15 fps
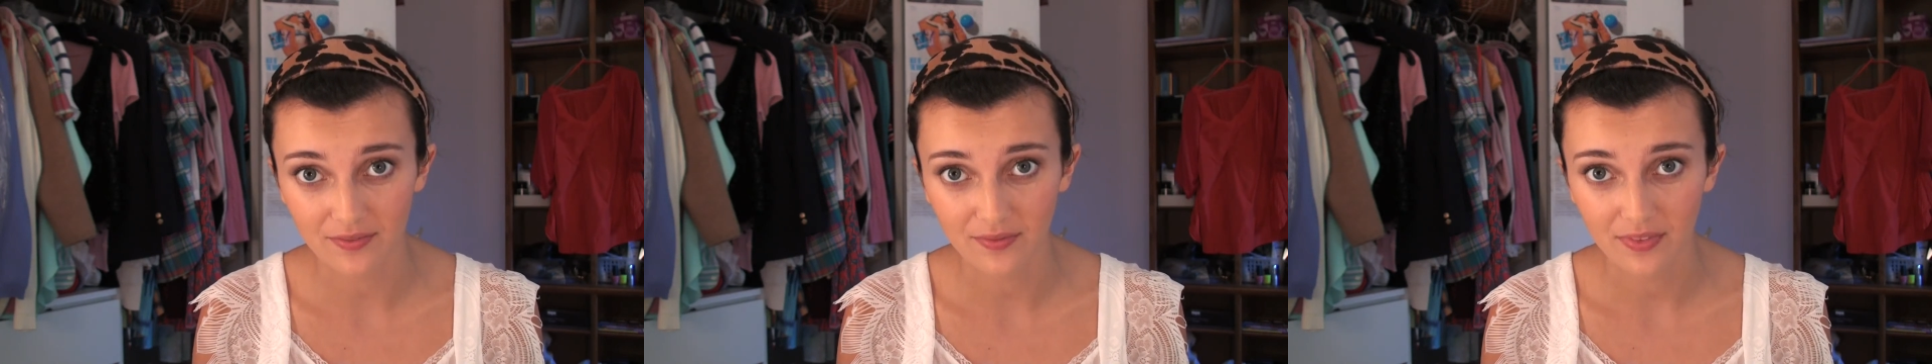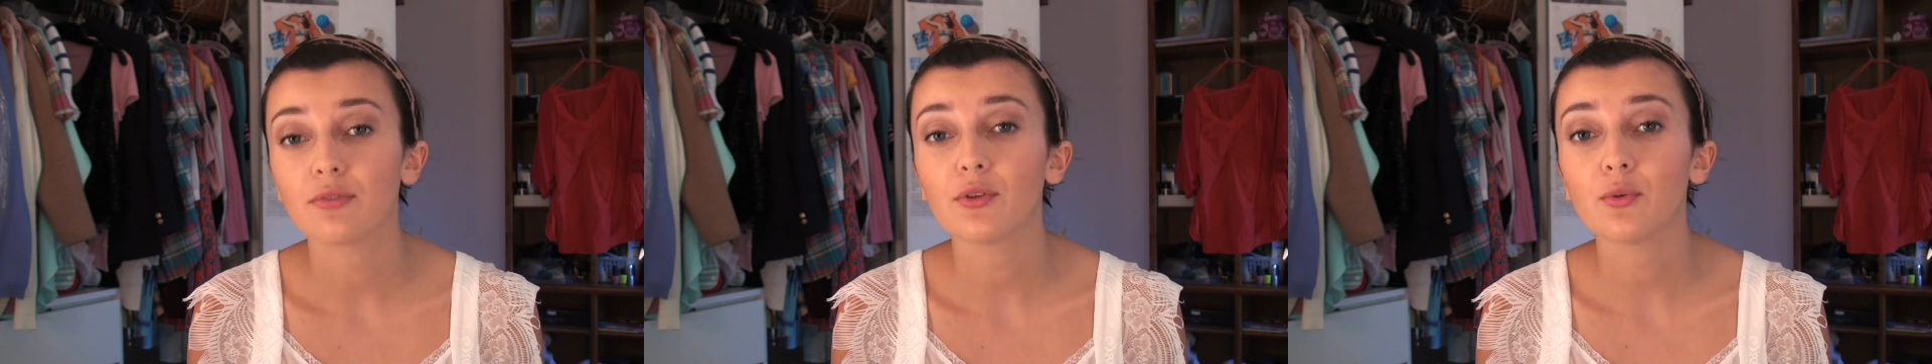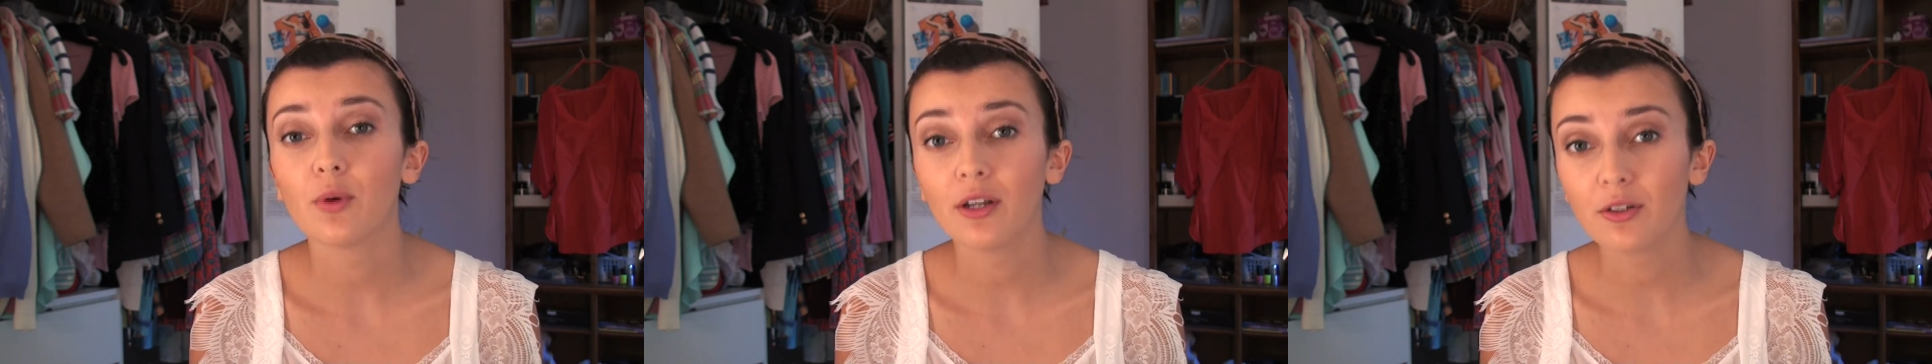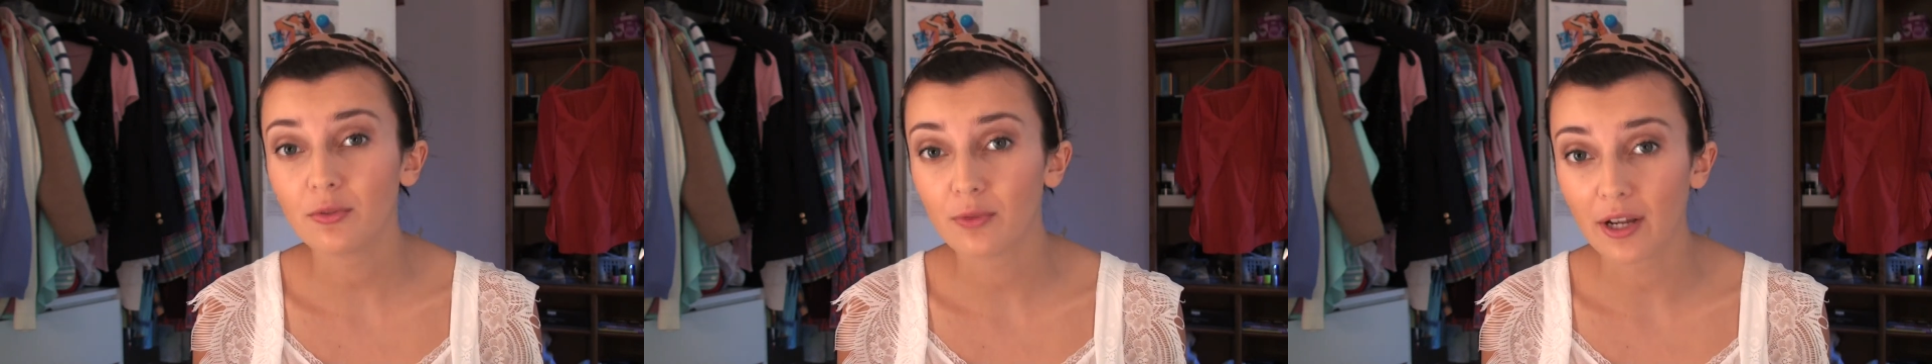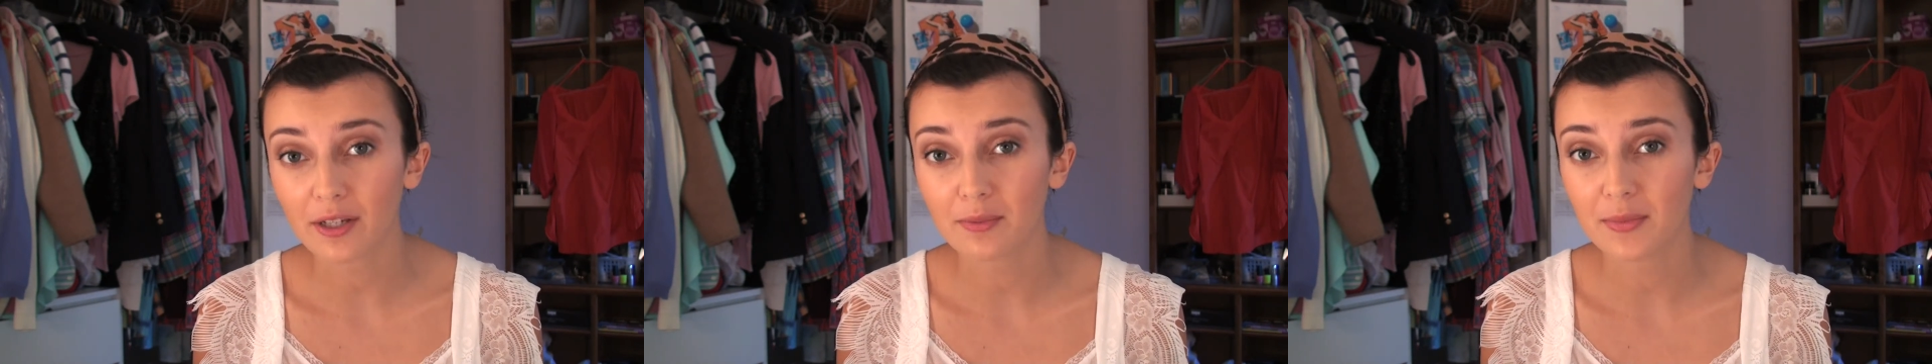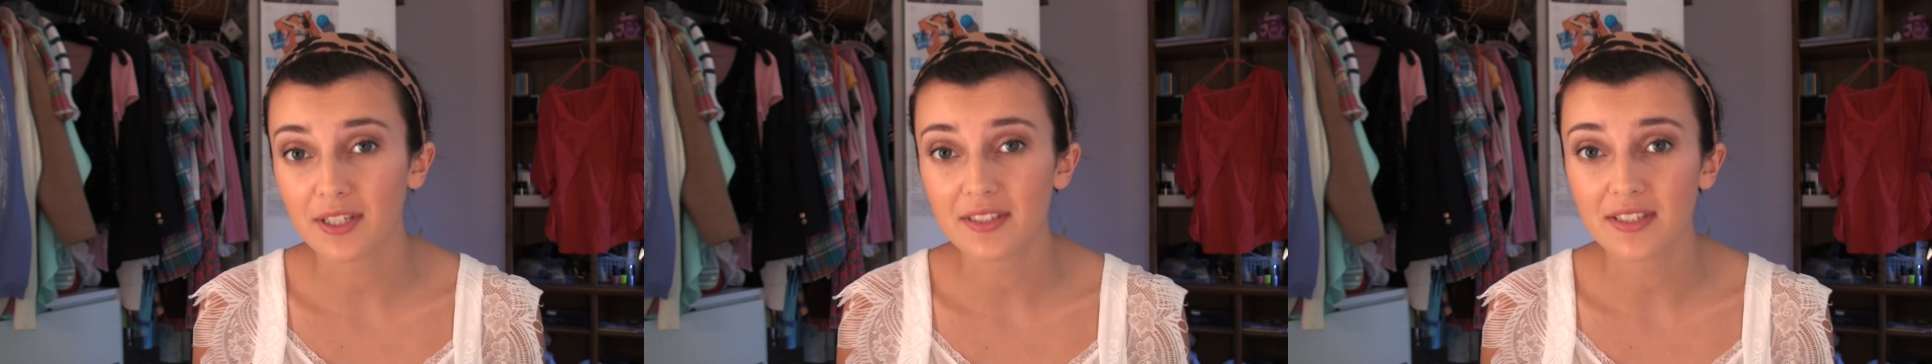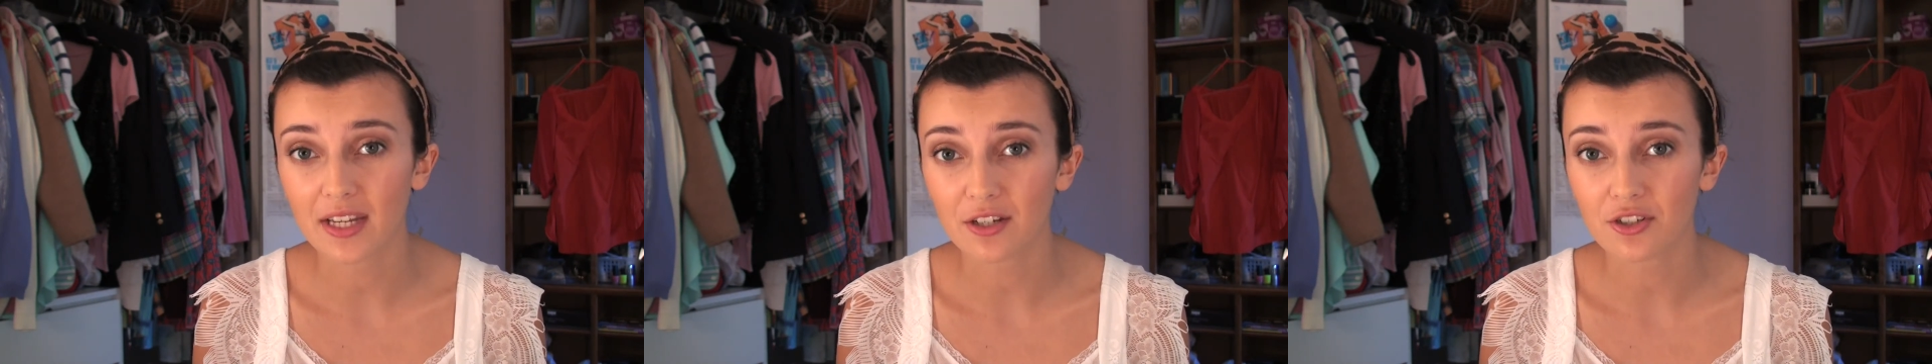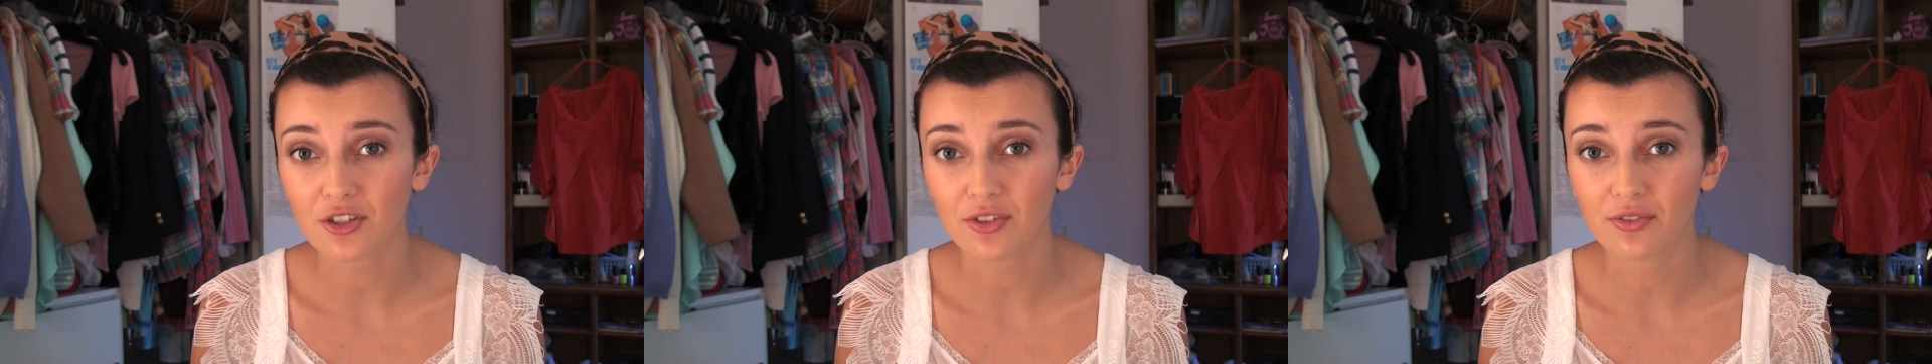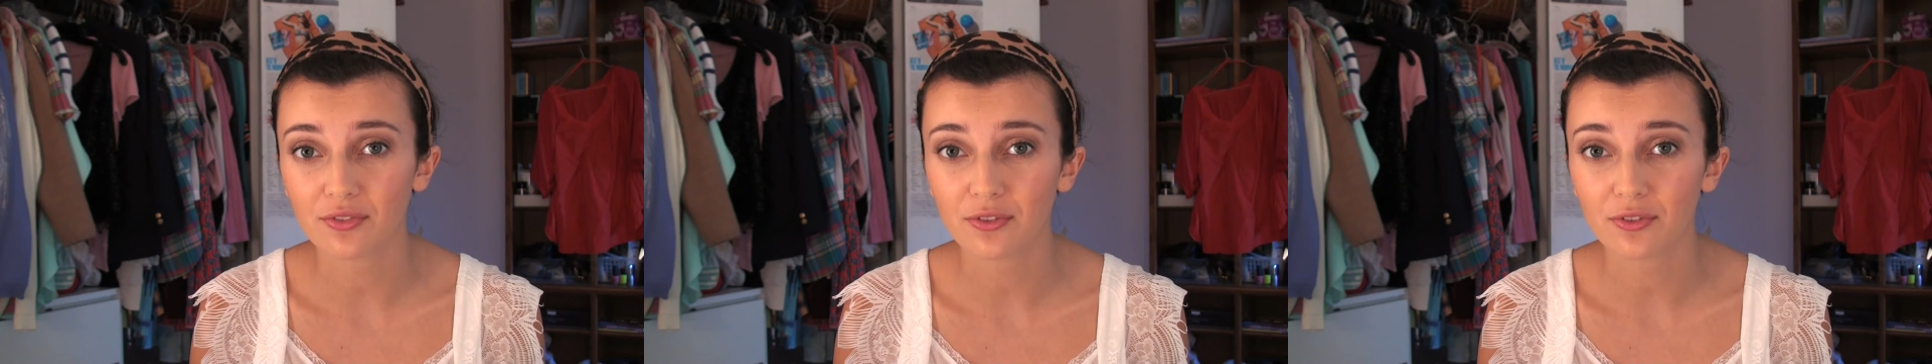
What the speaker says: If you want a recommendation